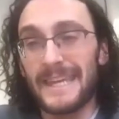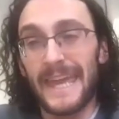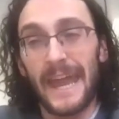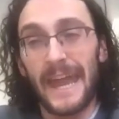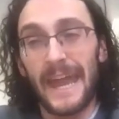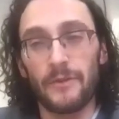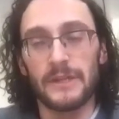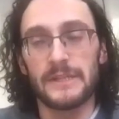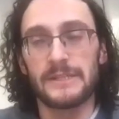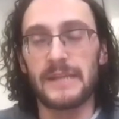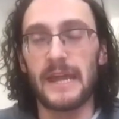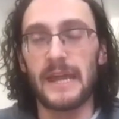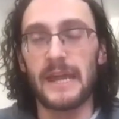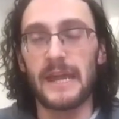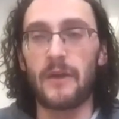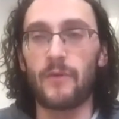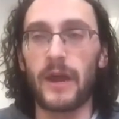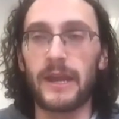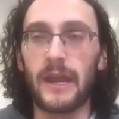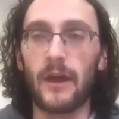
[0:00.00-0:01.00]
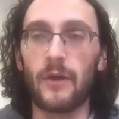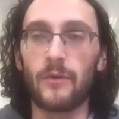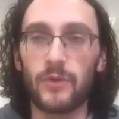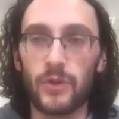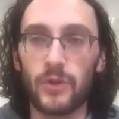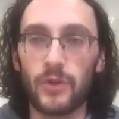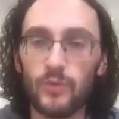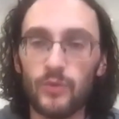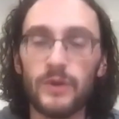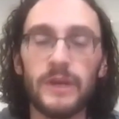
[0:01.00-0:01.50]
Can't really say that right
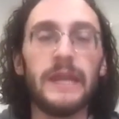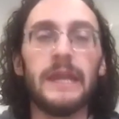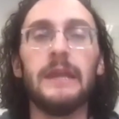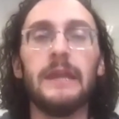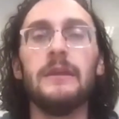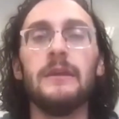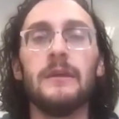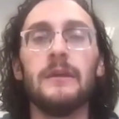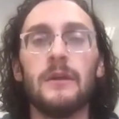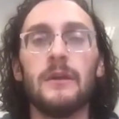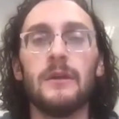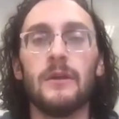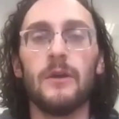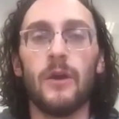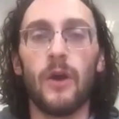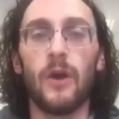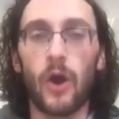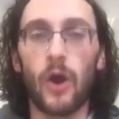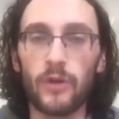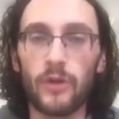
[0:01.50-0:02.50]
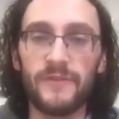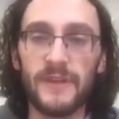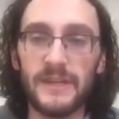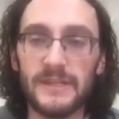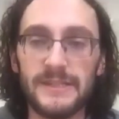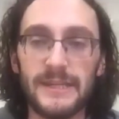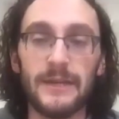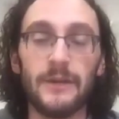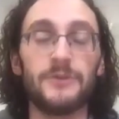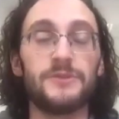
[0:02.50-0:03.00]
now. You need all of
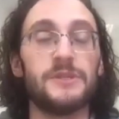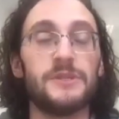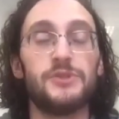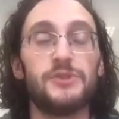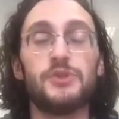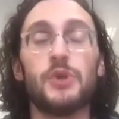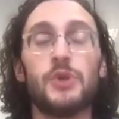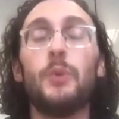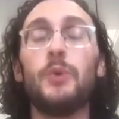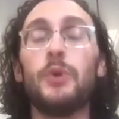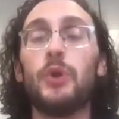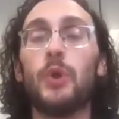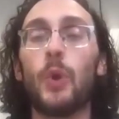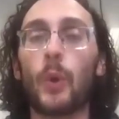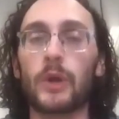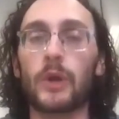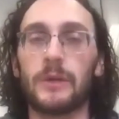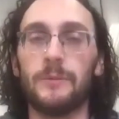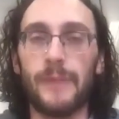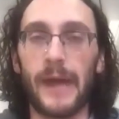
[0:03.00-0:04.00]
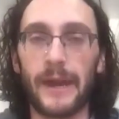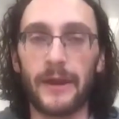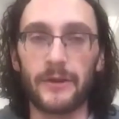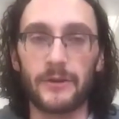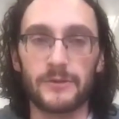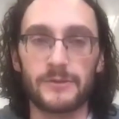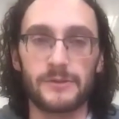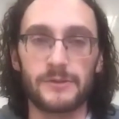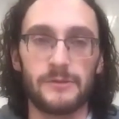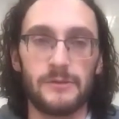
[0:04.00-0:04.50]
these deals, and so do your
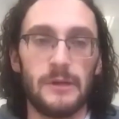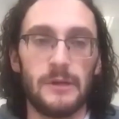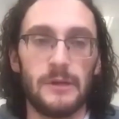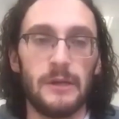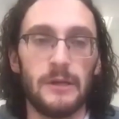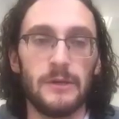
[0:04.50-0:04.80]
competitors.